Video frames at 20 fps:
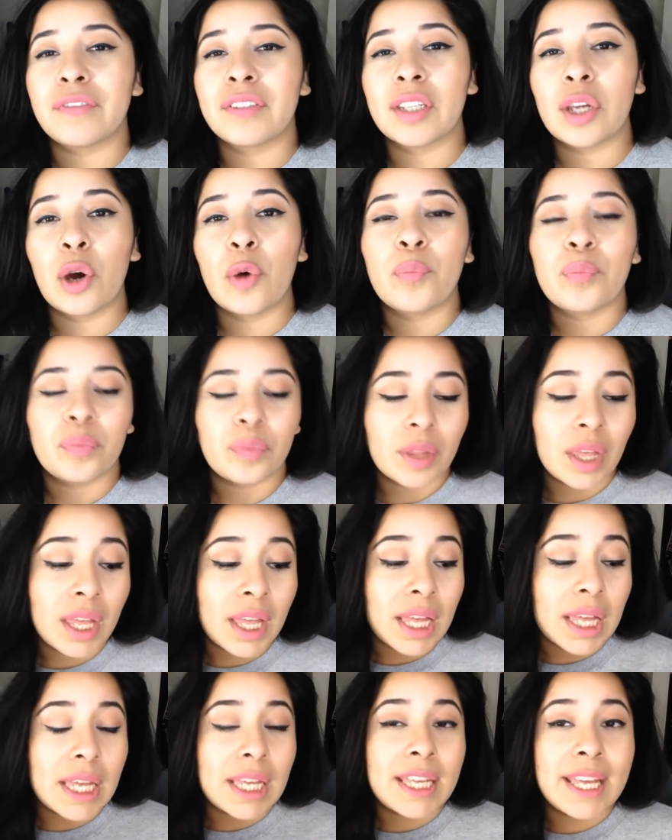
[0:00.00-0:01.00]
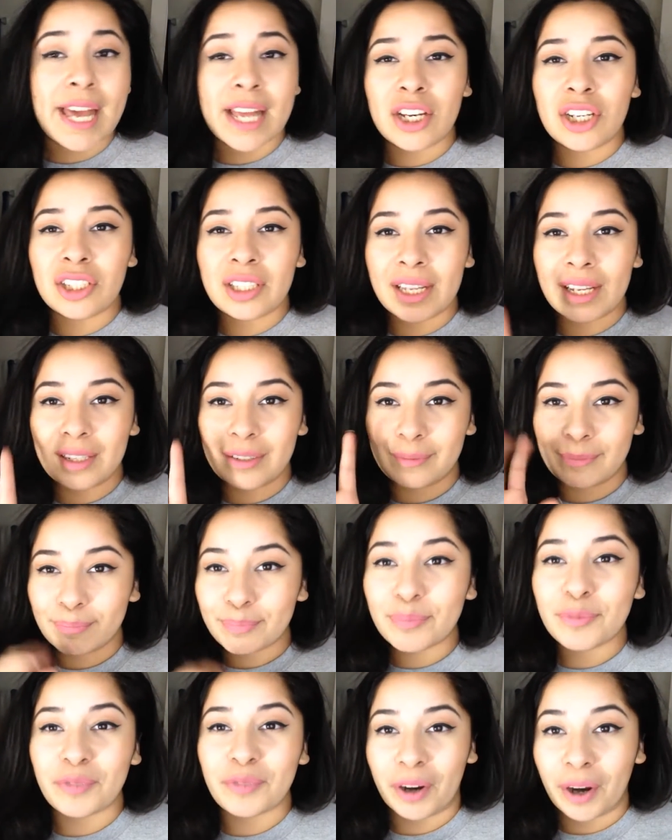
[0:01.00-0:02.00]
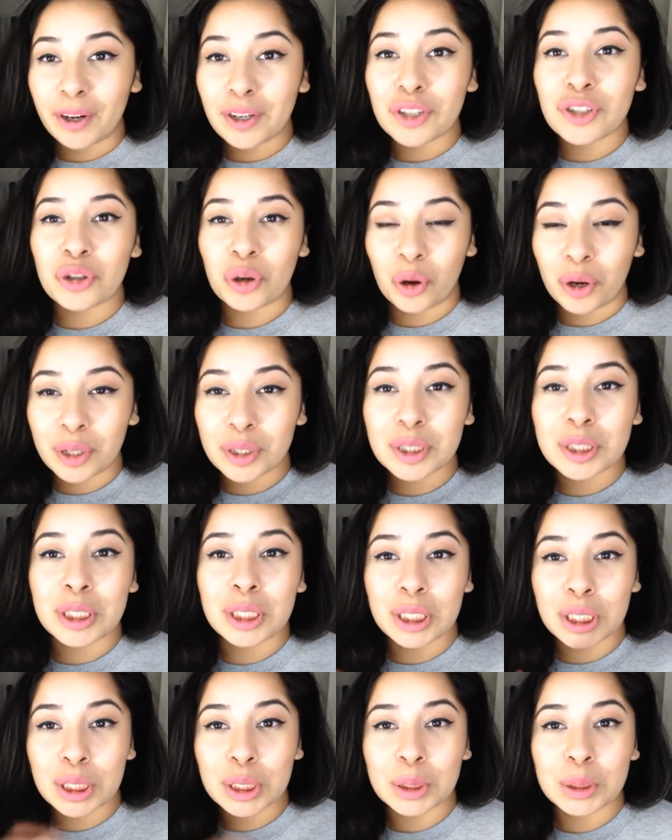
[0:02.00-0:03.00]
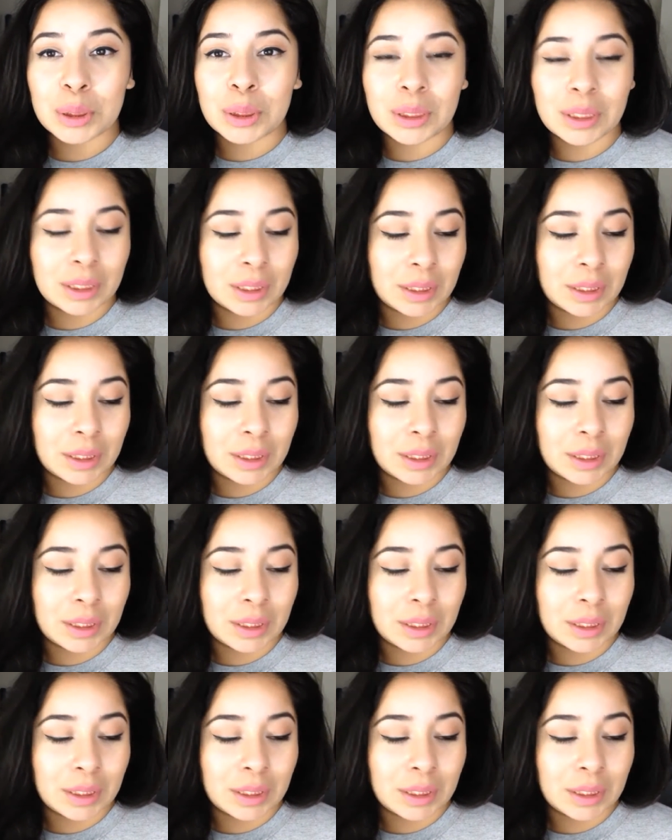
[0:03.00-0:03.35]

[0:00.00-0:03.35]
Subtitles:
So yeah, just like very short little